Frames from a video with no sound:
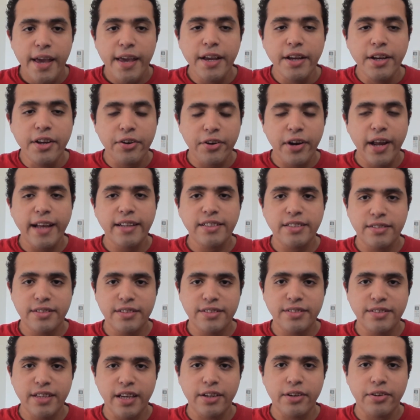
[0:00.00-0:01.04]
He created
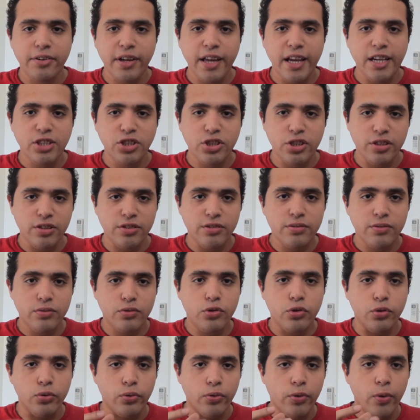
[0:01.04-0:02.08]
the segregation
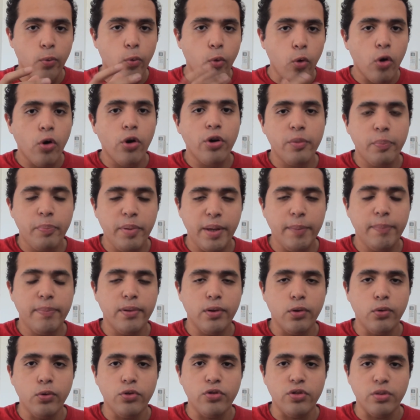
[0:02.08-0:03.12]
to reward
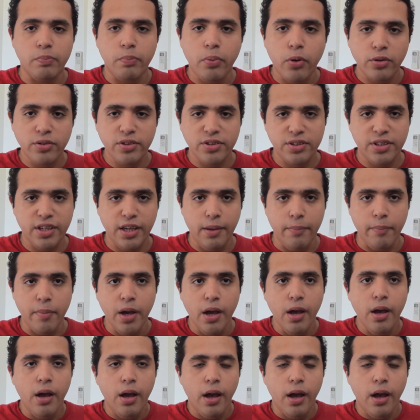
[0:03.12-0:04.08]
people who supported him